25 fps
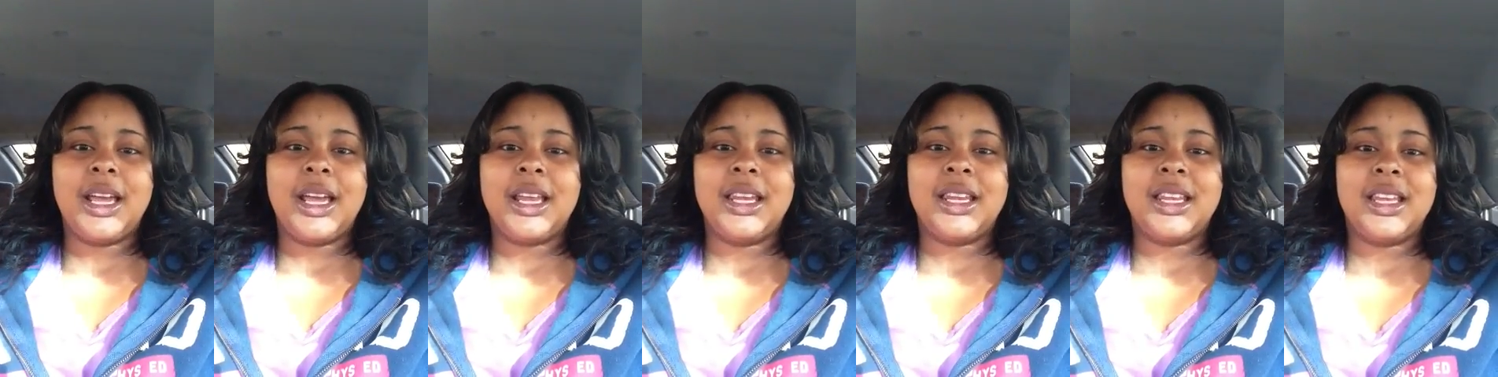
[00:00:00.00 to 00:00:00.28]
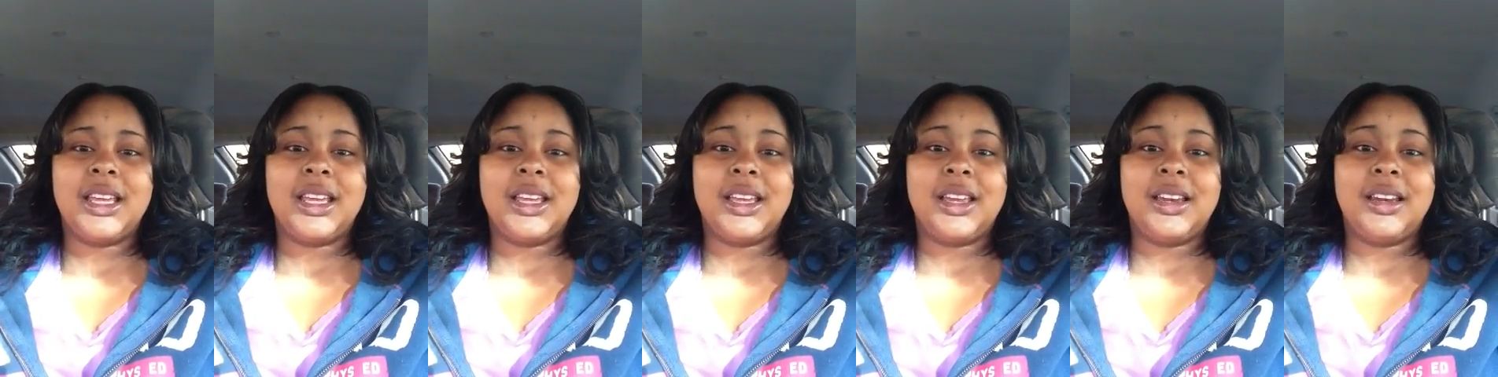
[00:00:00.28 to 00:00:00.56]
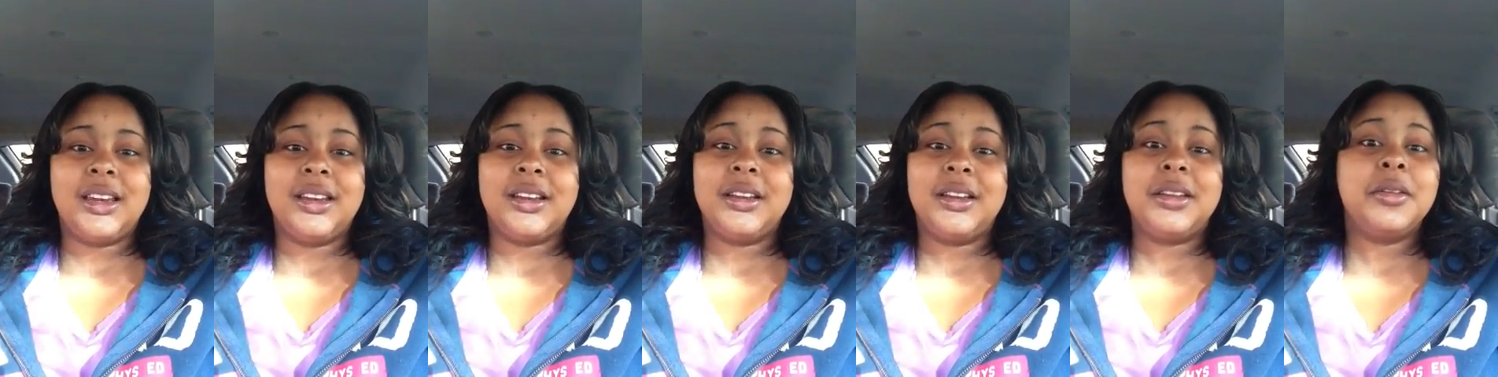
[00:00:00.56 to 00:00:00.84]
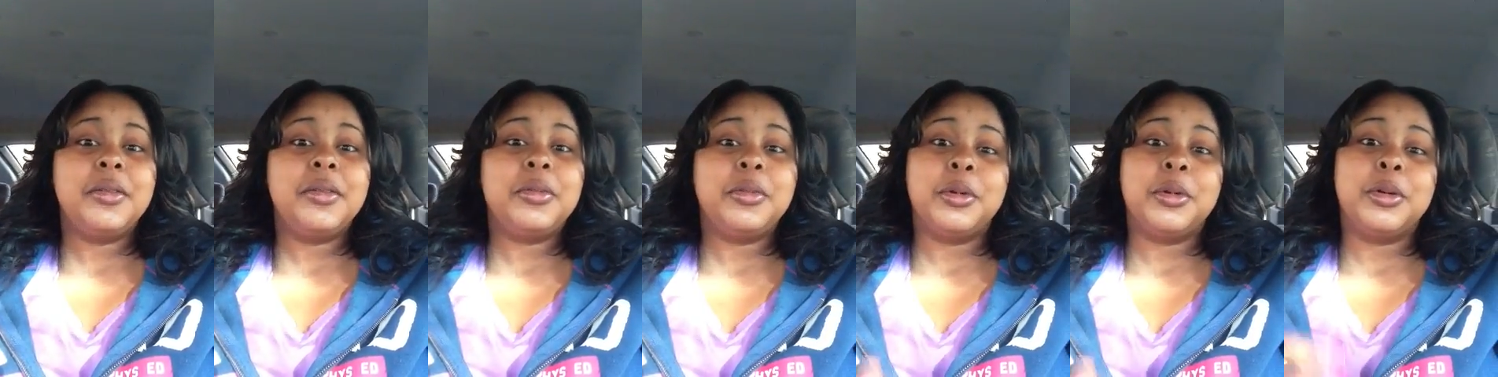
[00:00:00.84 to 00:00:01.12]
and then
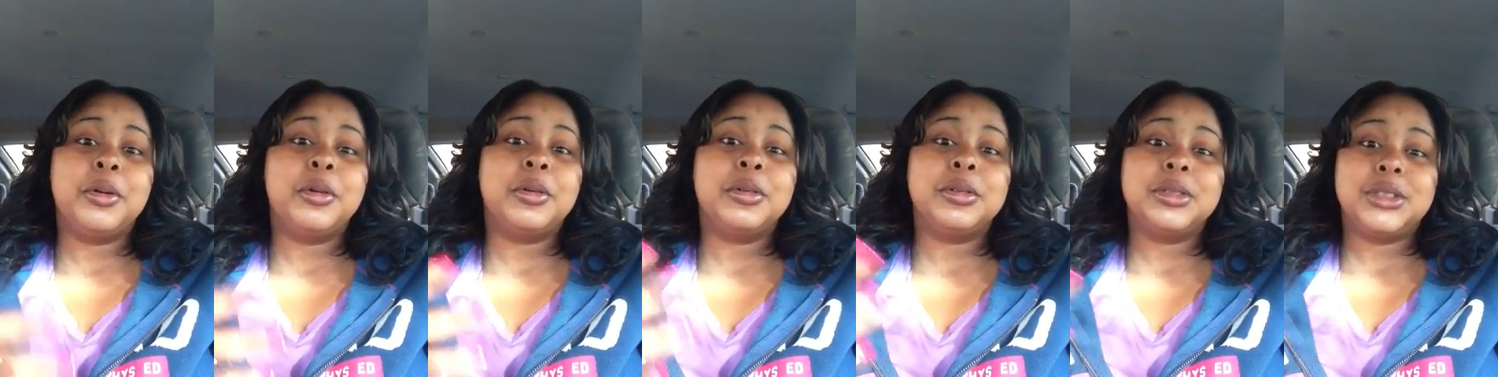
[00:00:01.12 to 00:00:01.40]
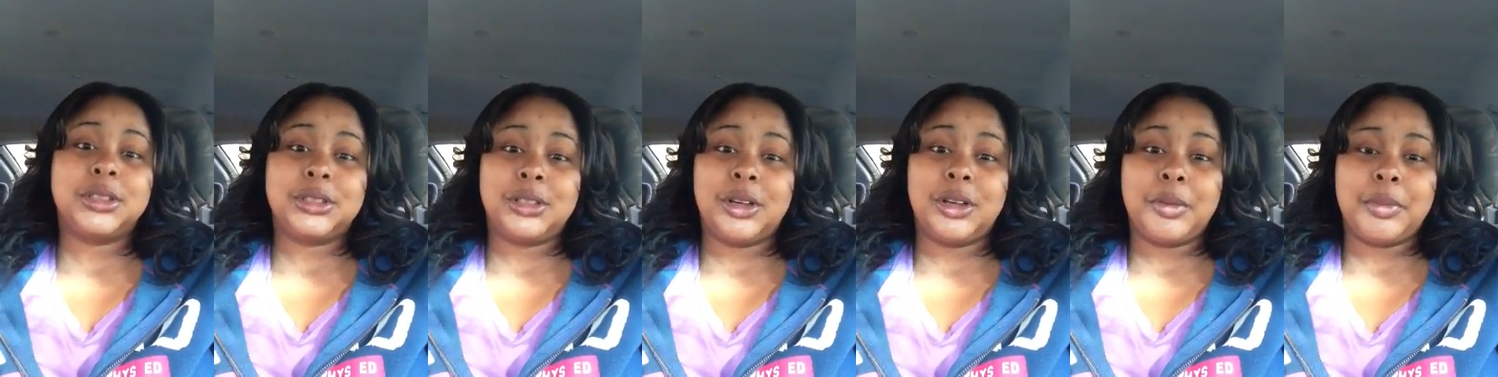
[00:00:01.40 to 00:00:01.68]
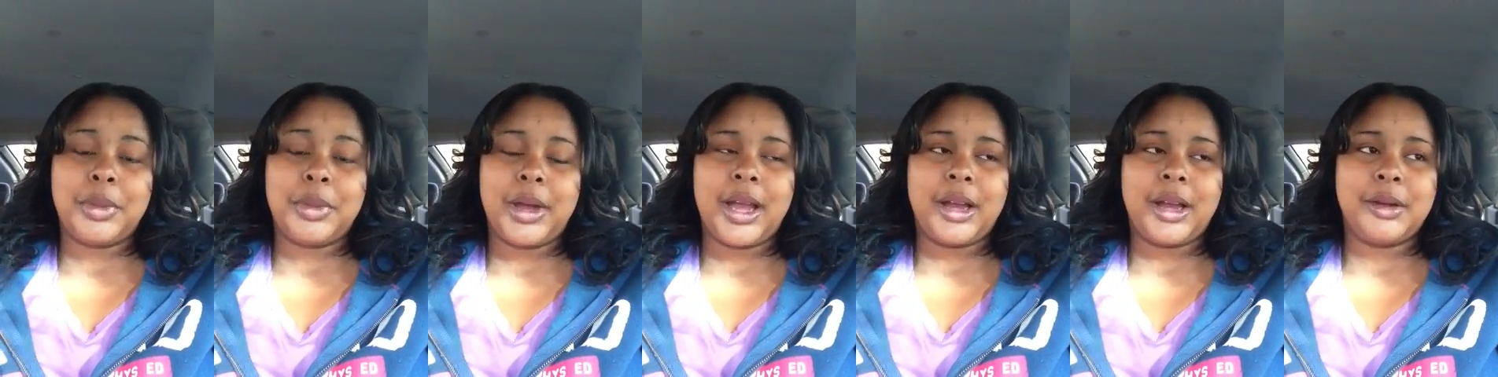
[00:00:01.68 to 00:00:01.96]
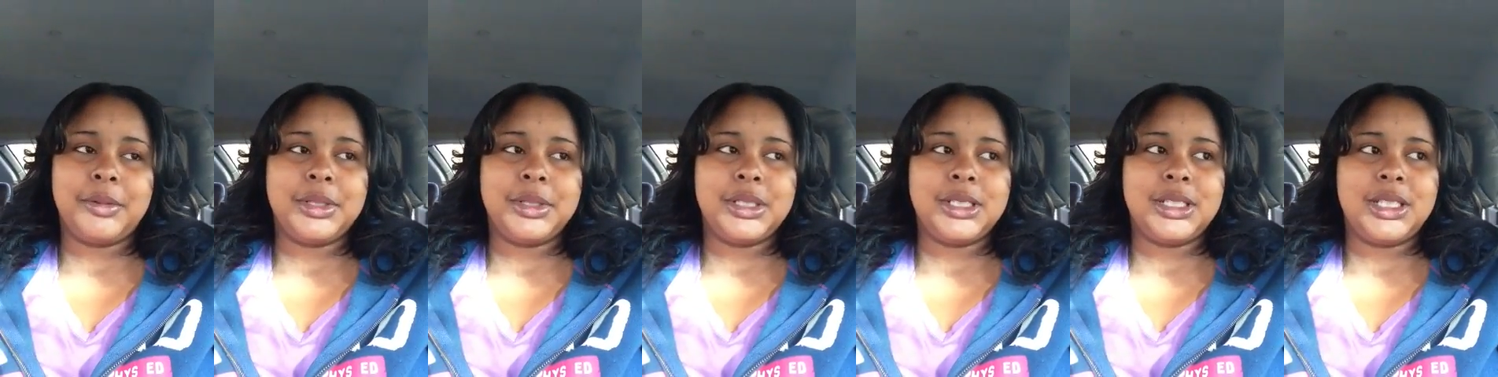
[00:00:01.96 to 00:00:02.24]
we'll start back
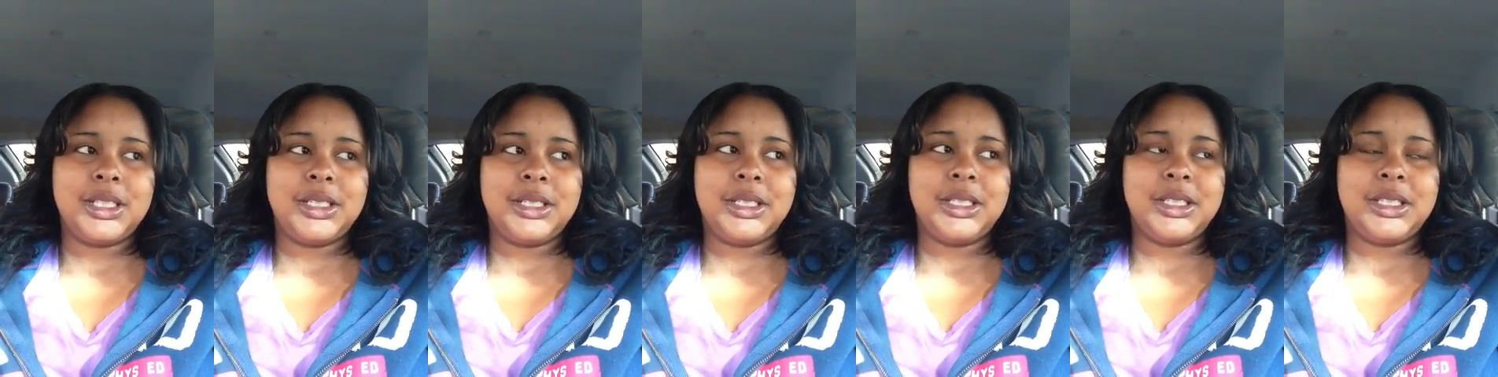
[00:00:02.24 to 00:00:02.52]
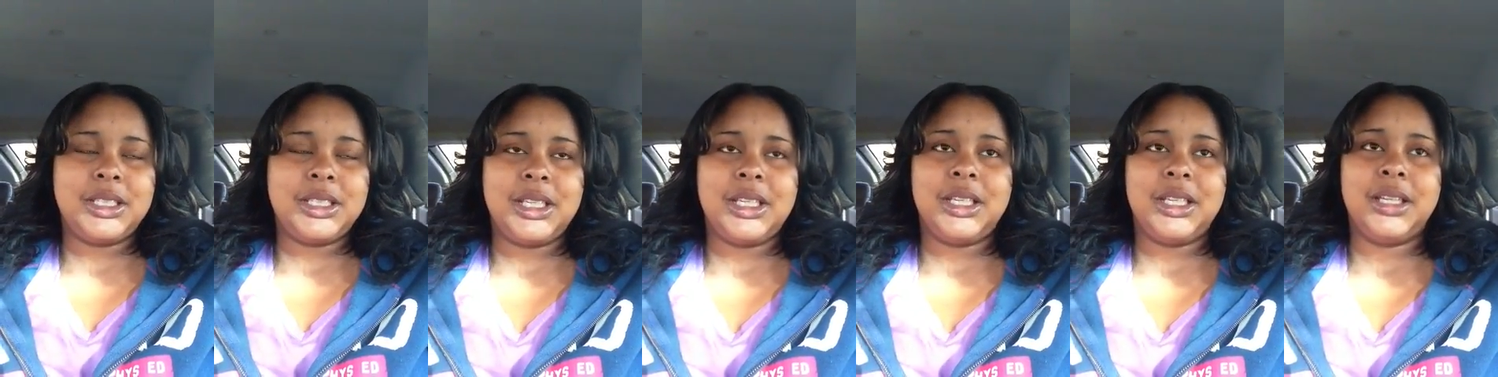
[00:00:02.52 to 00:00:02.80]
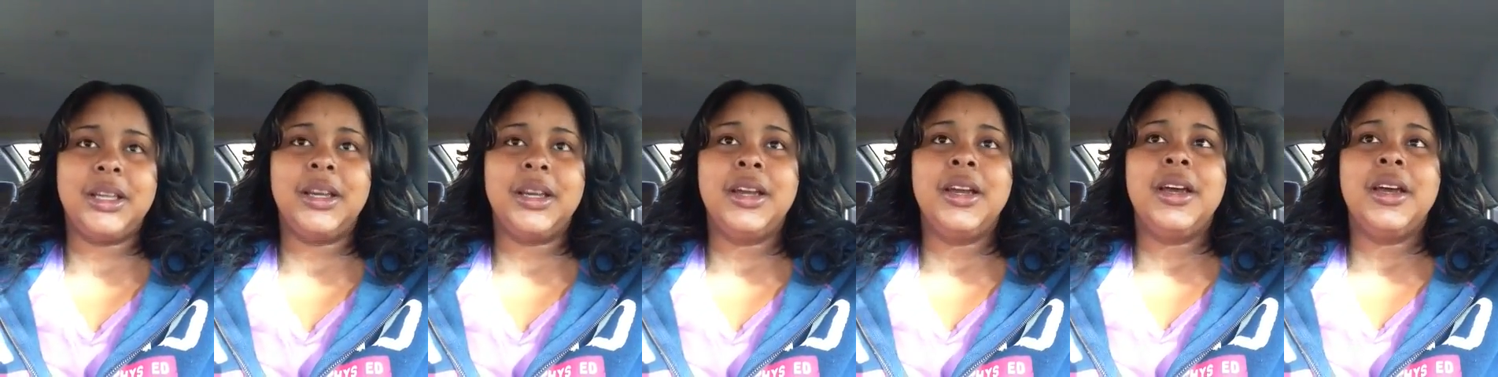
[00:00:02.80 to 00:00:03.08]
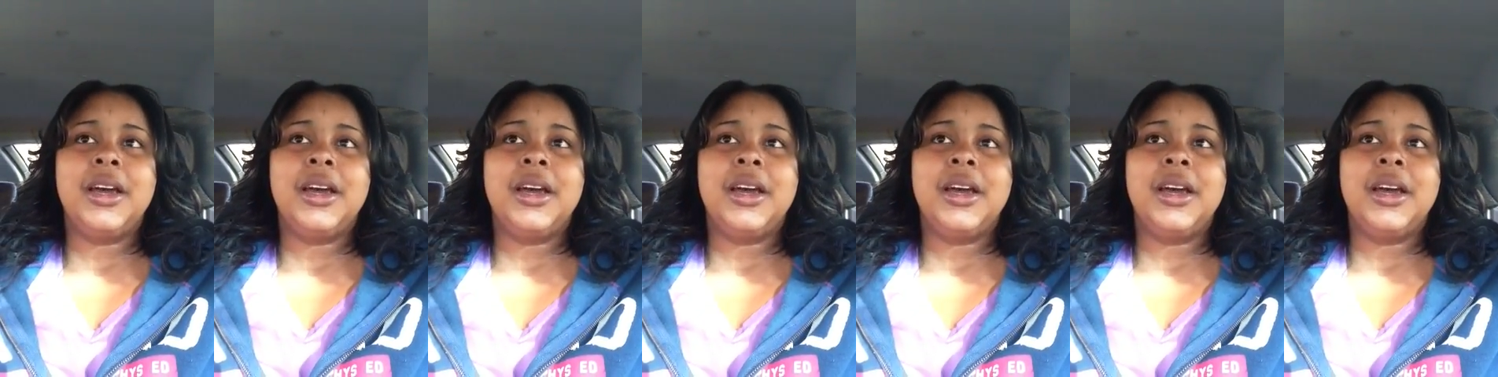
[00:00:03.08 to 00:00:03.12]
with TTCing.